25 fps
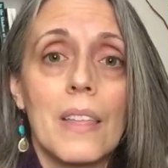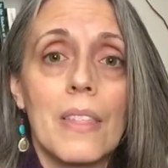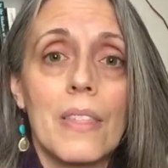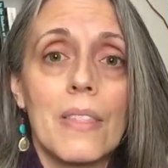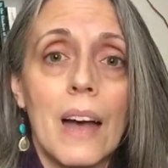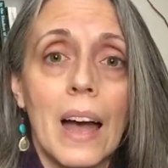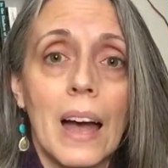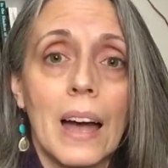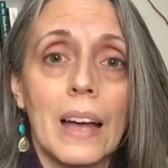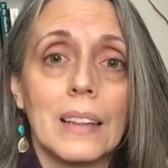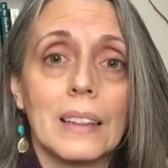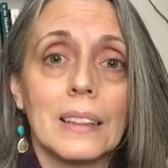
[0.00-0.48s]

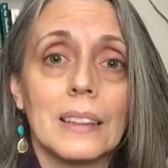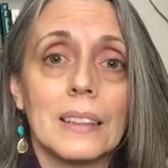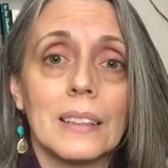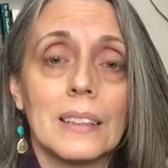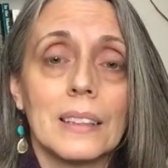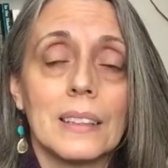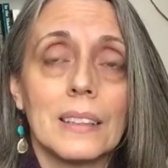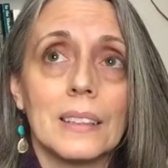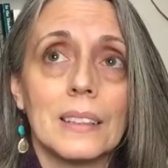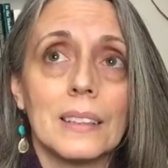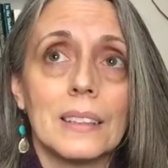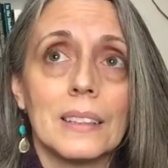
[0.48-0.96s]
that
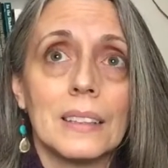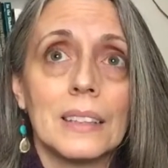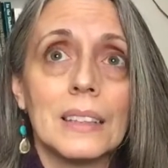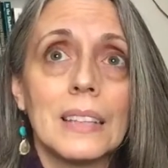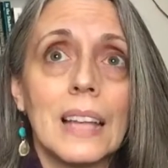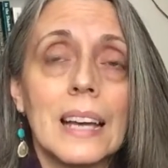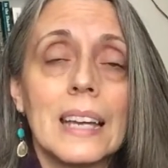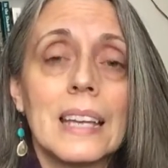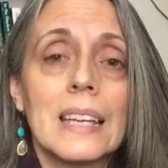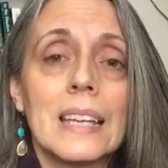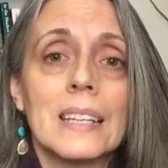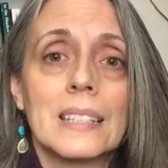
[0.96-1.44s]

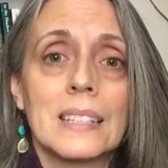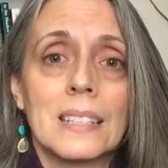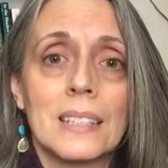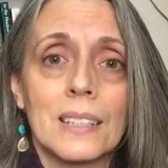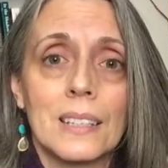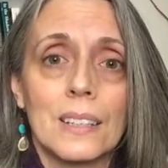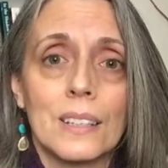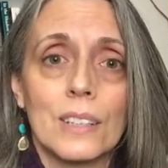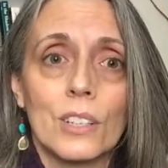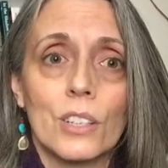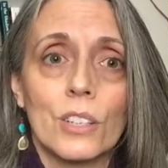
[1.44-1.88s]
light